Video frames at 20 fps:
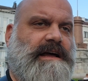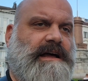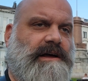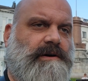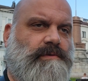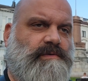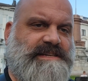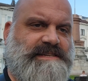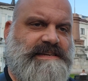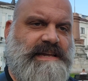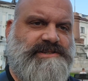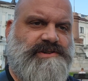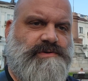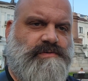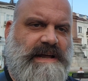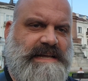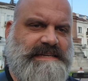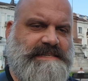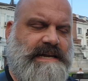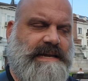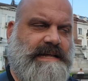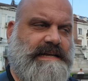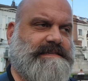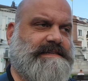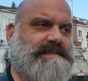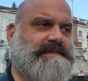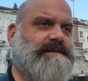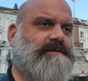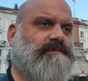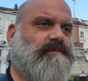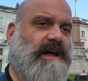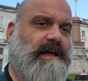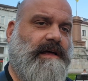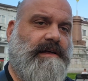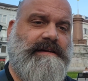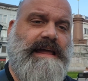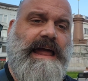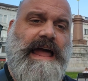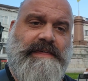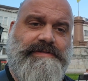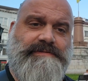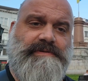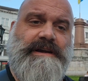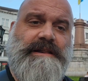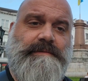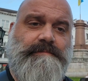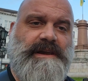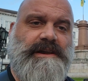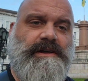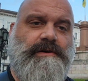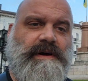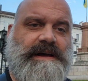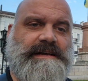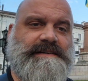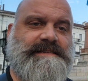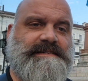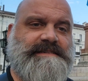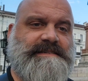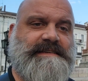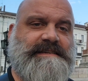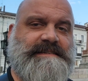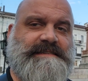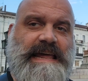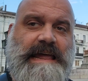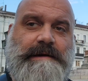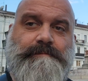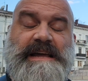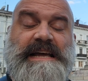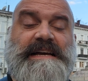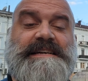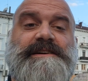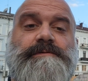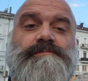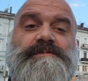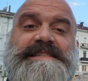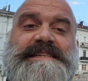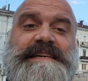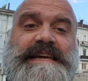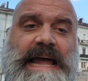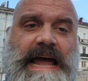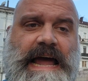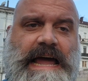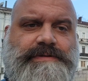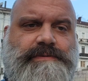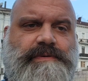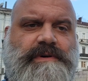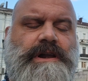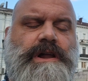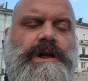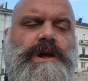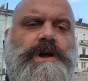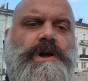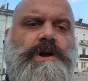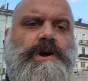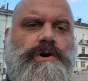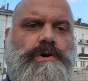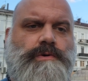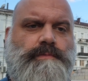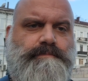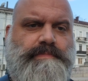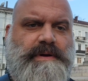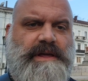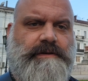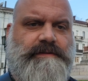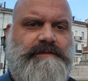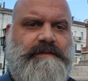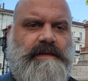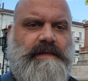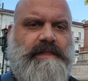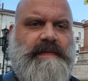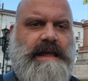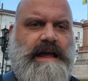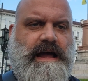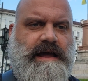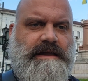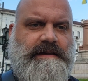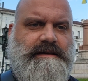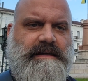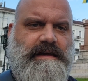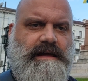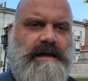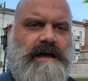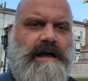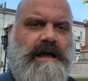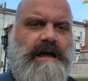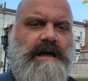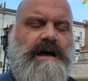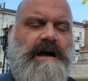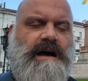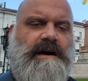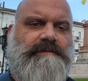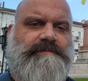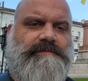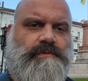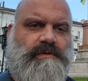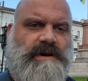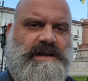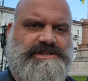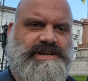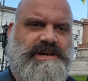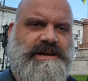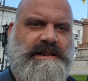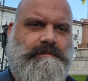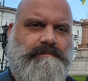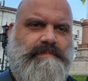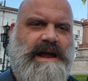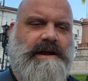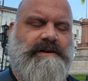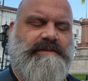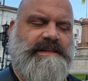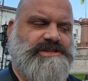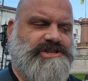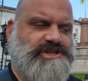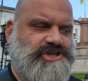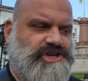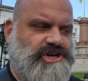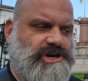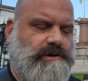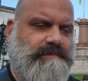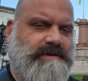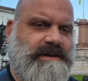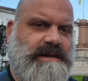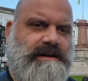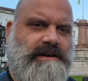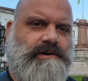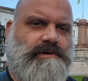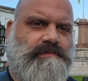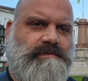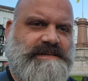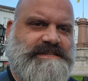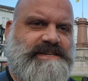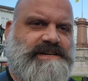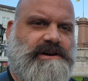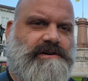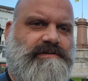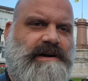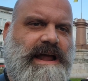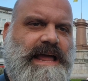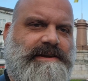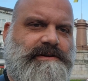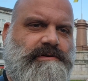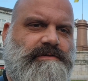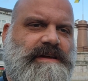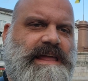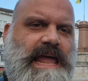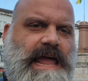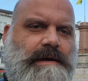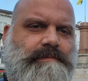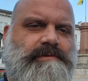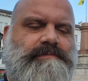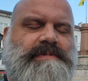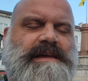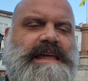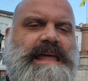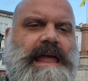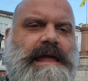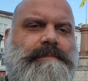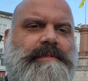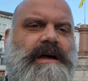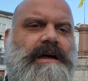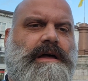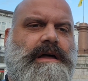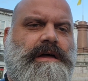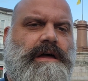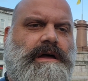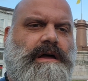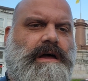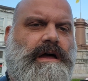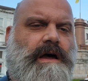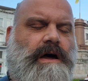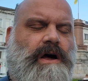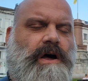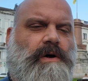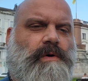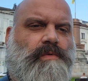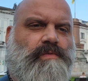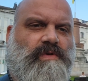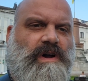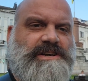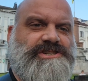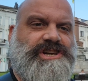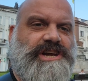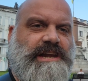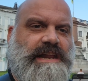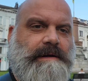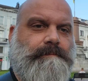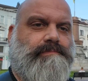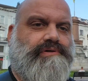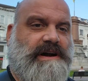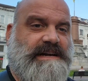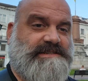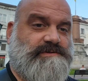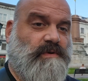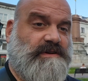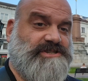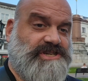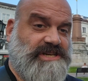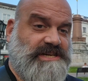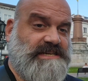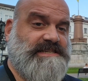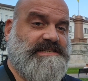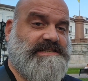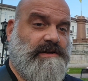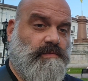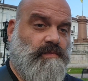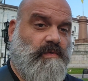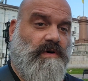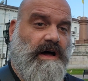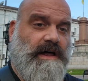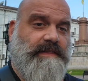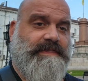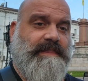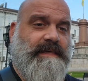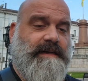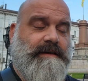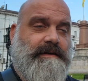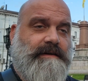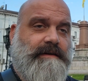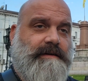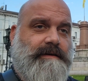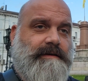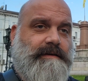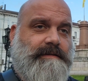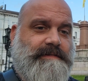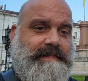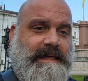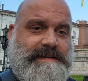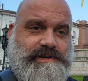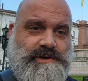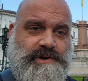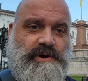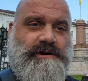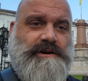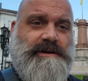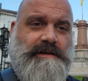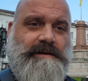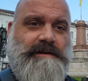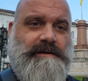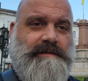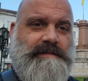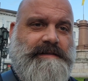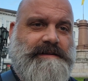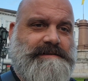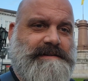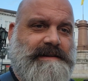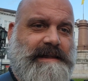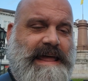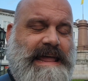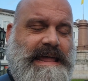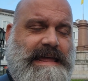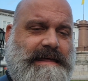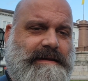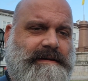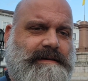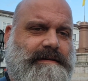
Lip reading: with such resonance. Well, Catherine in many ways is the same because it was Catherine who built the idea of Russian Empire, this German aristocrat who came and became a Russian empress. Well, she's the one that took this land.